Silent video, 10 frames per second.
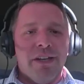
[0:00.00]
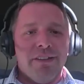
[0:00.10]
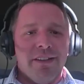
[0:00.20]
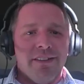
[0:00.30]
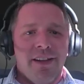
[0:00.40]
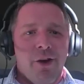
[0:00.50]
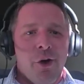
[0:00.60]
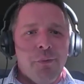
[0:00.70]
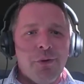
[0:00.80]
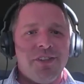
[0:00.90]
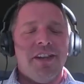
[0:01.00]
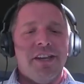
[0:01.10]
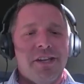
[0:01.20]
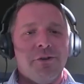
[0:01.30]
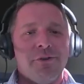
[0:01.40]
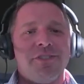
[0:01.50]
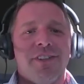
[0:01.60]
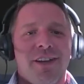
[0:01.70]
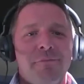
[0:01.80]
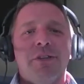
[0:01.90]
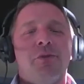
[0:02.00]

been in almost in 8 years. I've been